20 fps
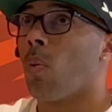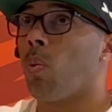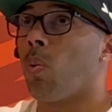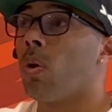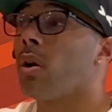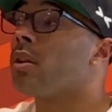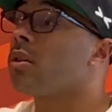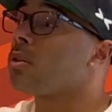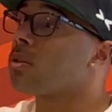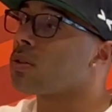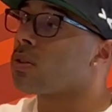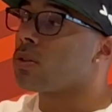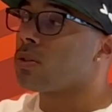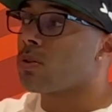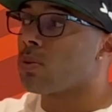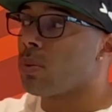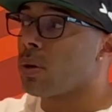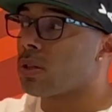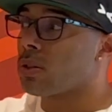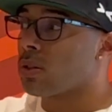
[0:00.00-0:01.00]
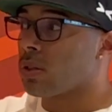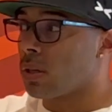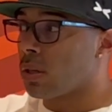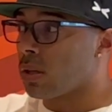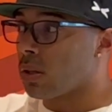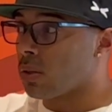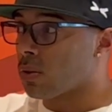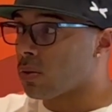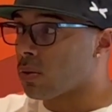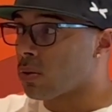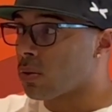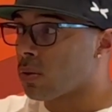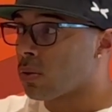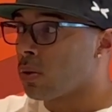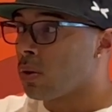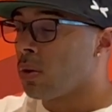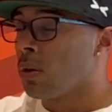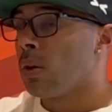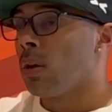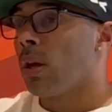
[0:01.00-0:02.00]
what the situation is?
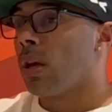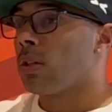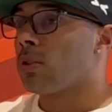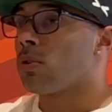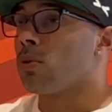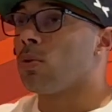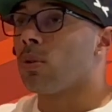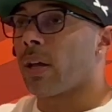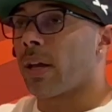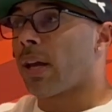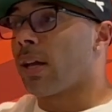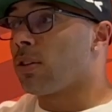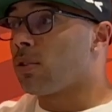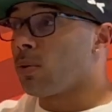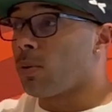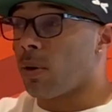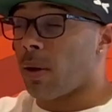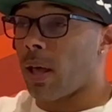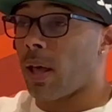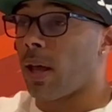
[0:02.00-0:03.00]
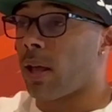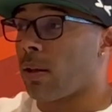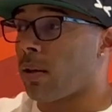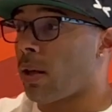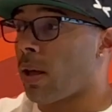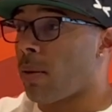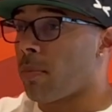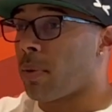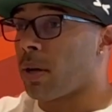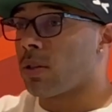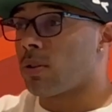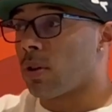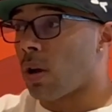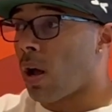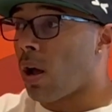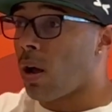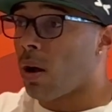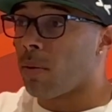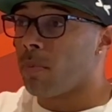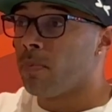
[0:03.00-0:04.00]
Mm. And two, like I do at, at, at my
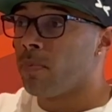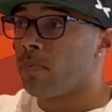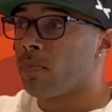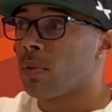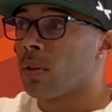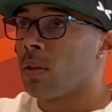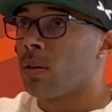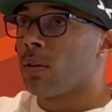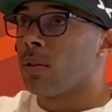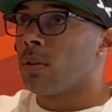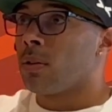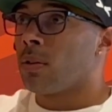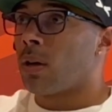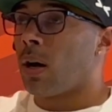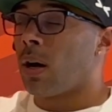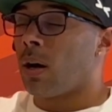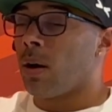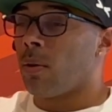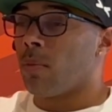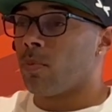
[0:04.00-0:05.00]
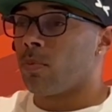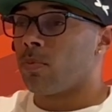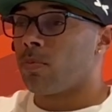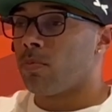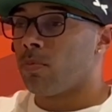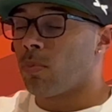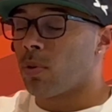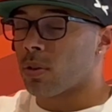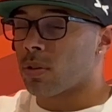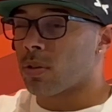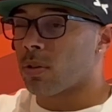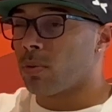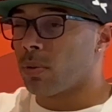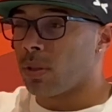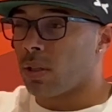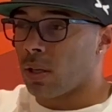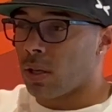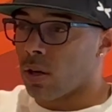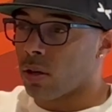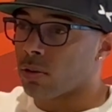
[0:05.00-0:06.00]
job, um, more so
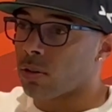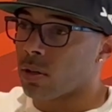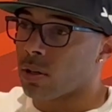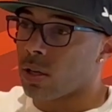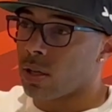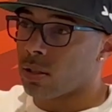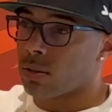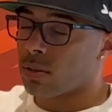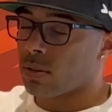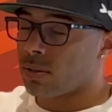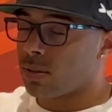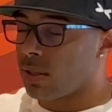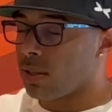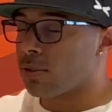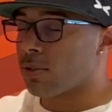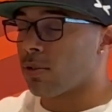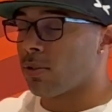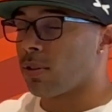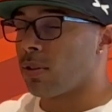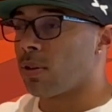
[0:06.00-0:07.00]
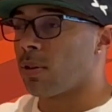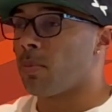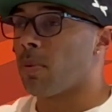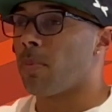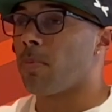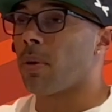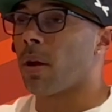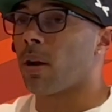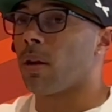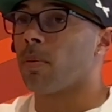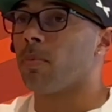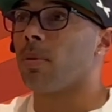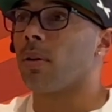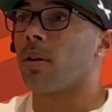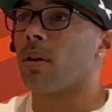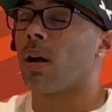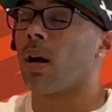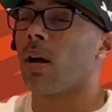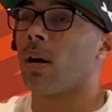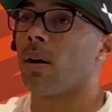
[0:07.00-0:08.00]
with the younger kids. The teens are a little bit better,
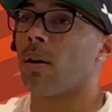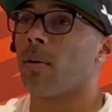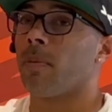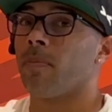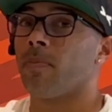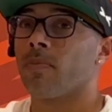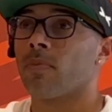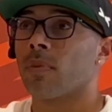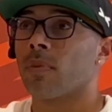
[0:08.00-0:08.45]
but um,